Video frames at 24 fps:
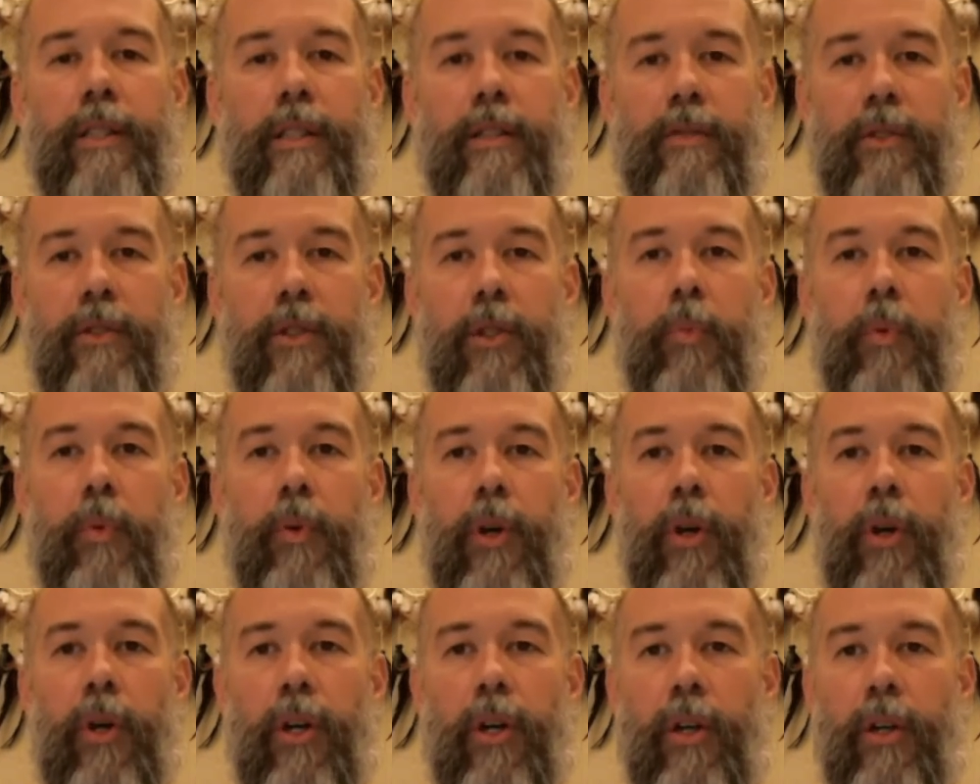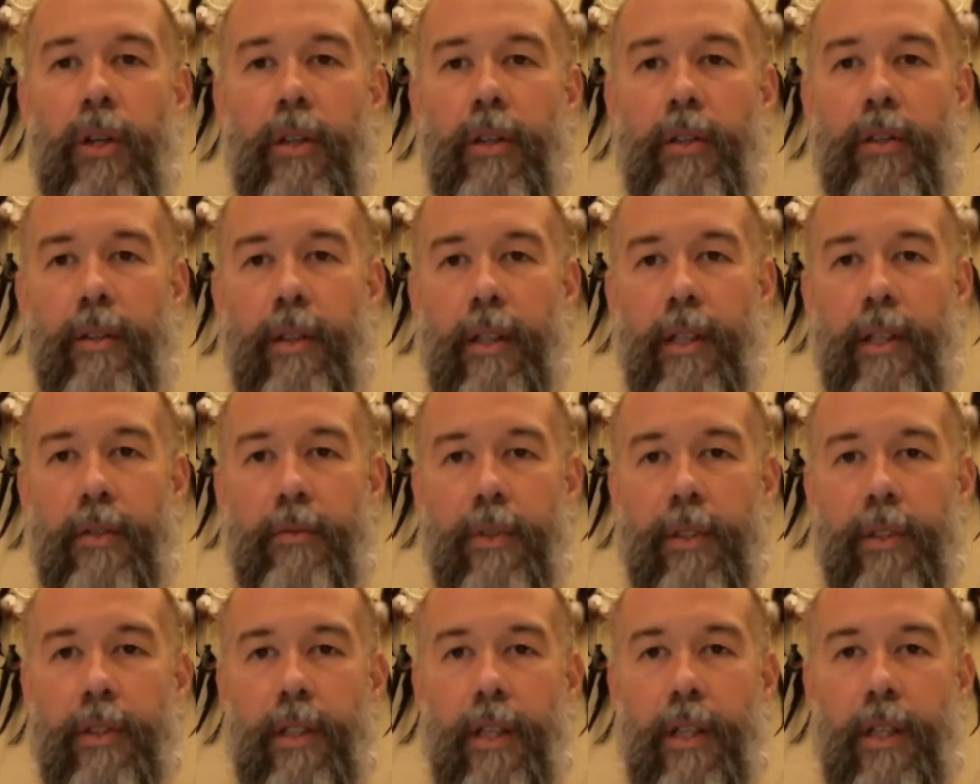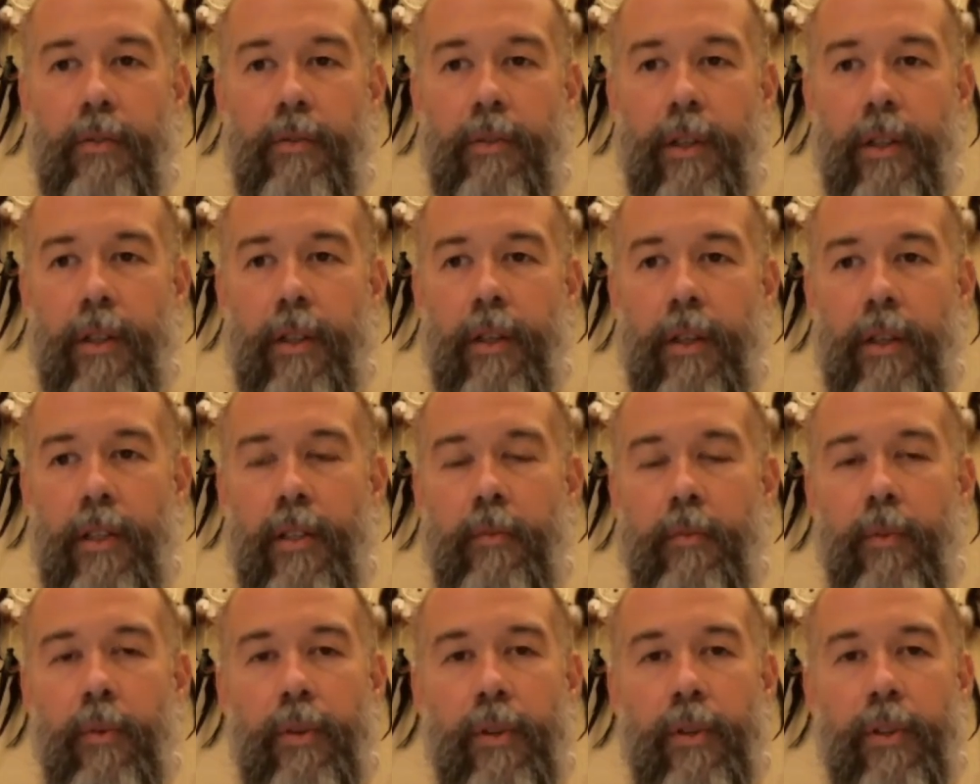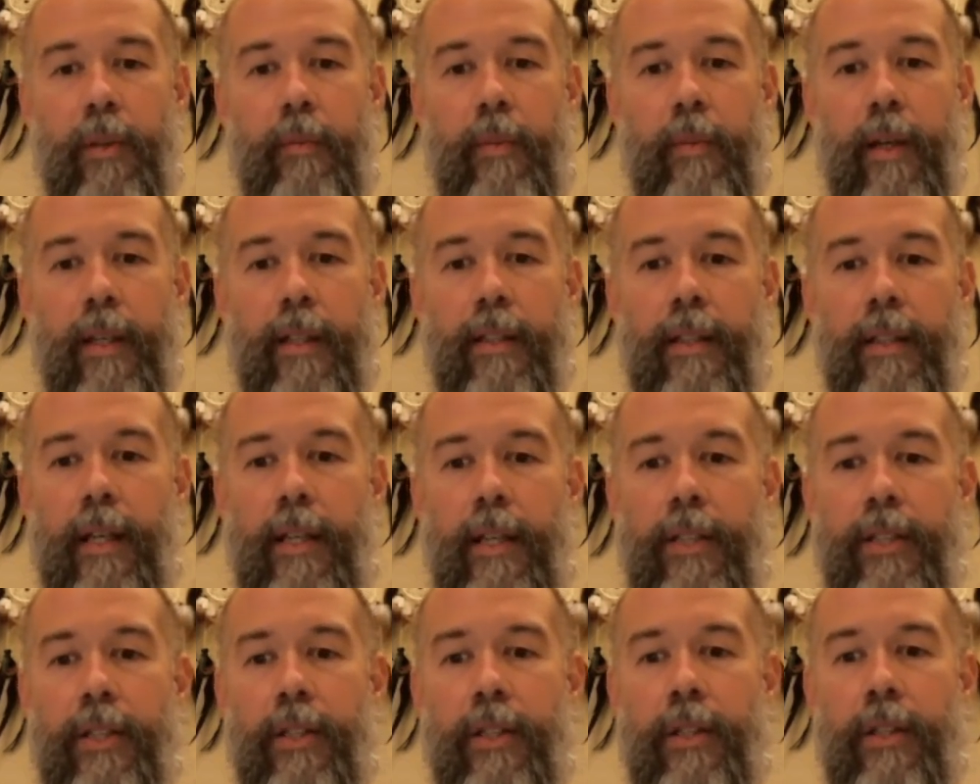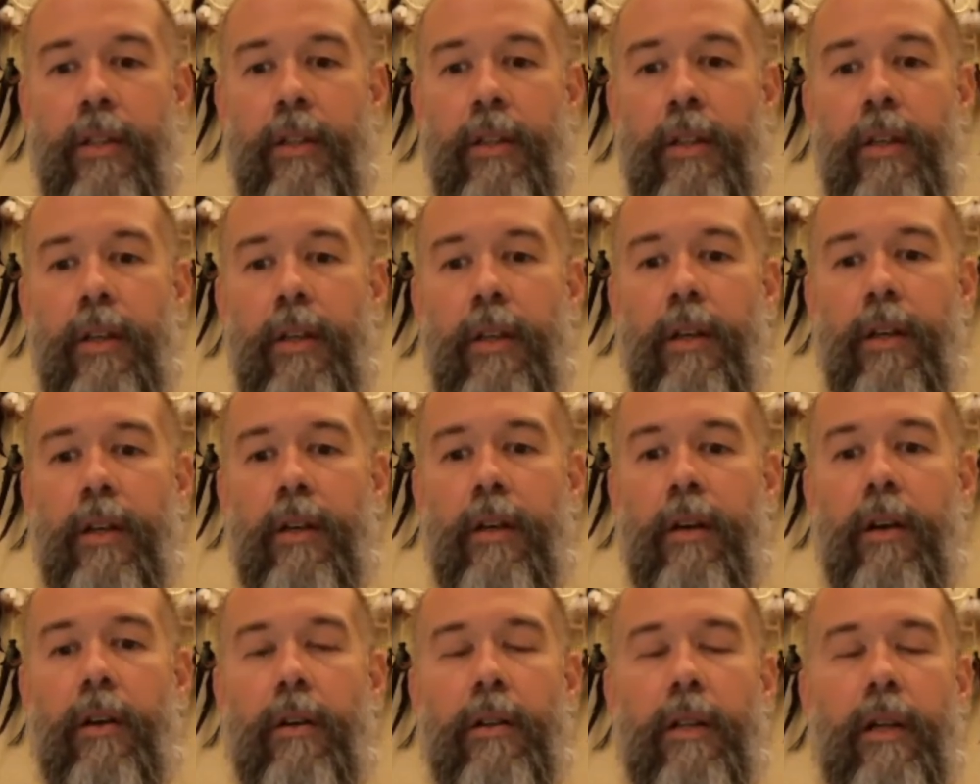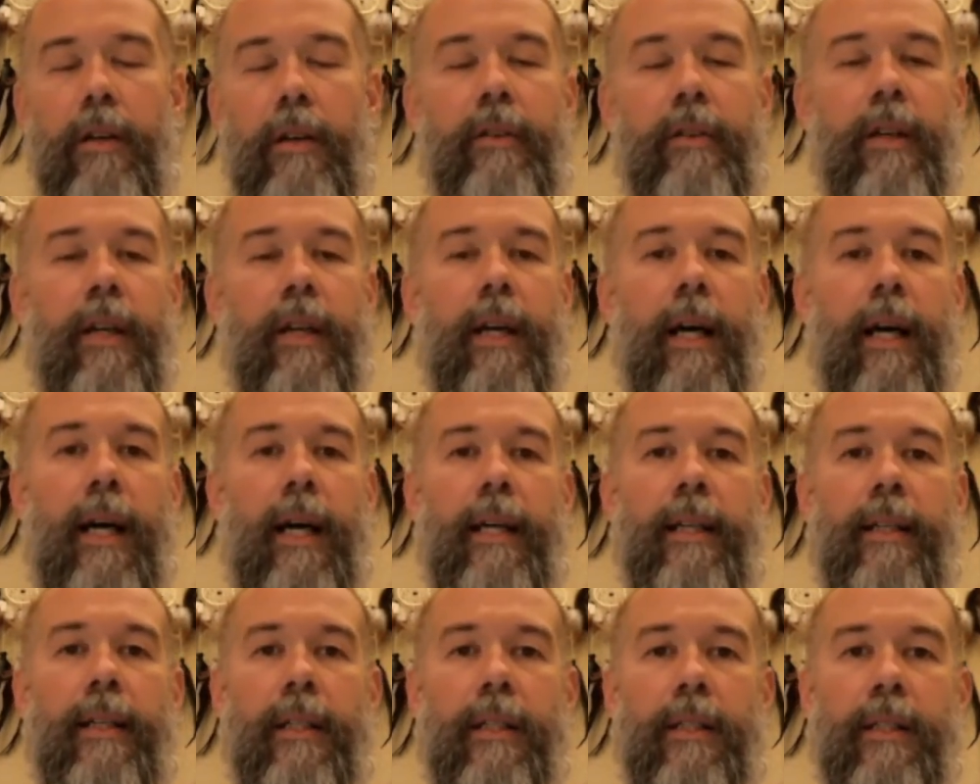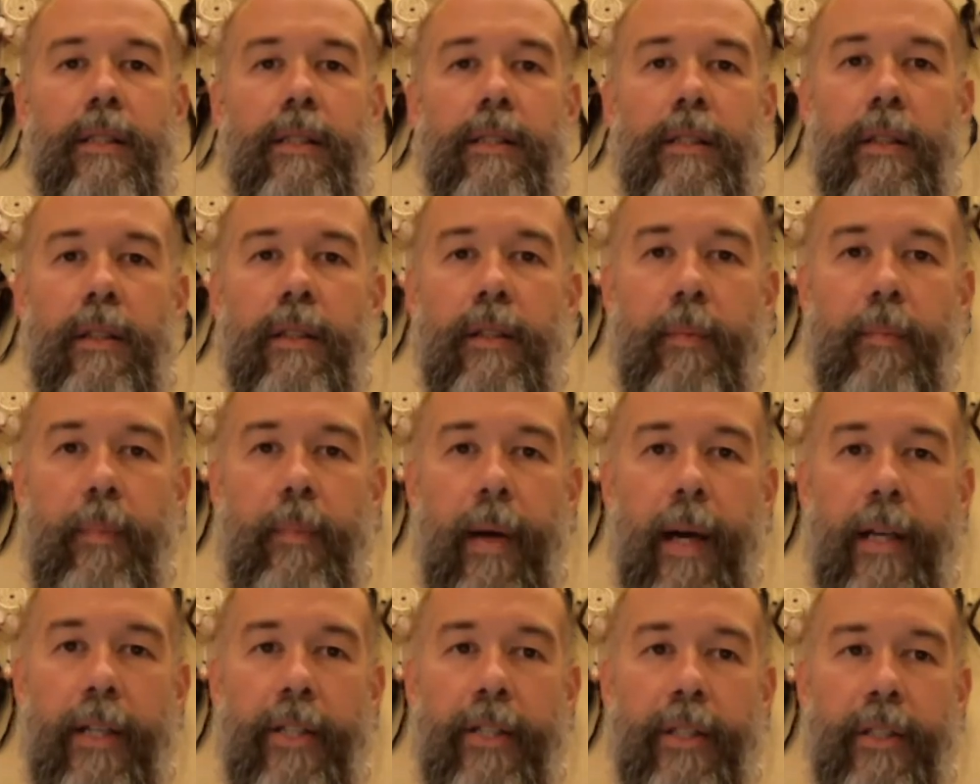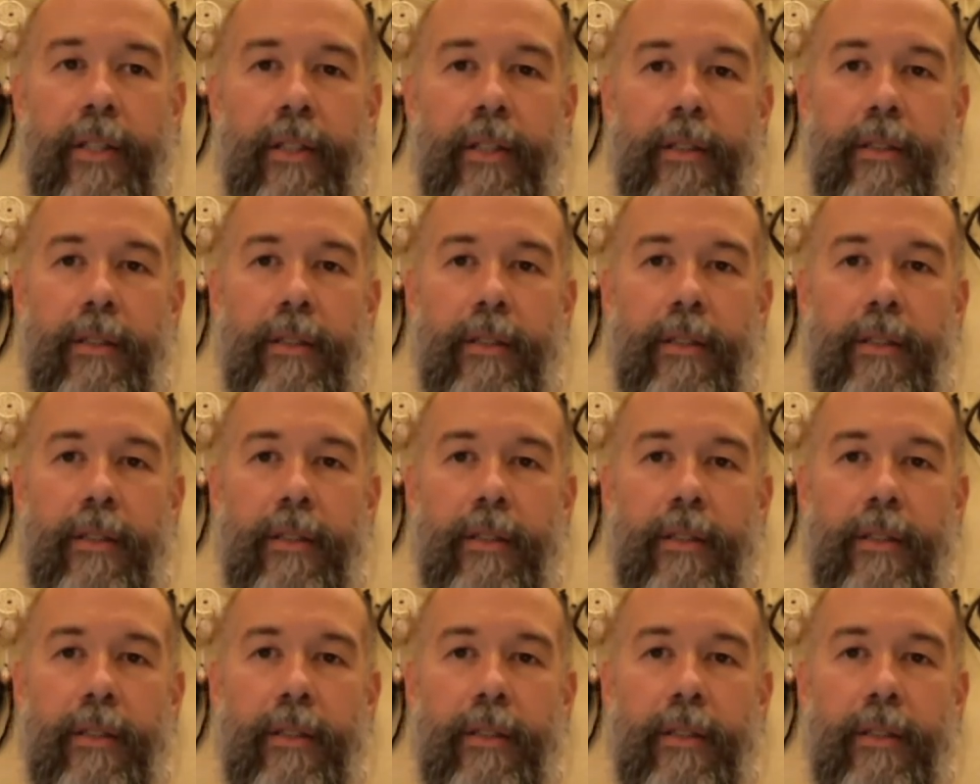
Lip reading: an open heart, as we explored in the meditation, are loving kindness and compassion,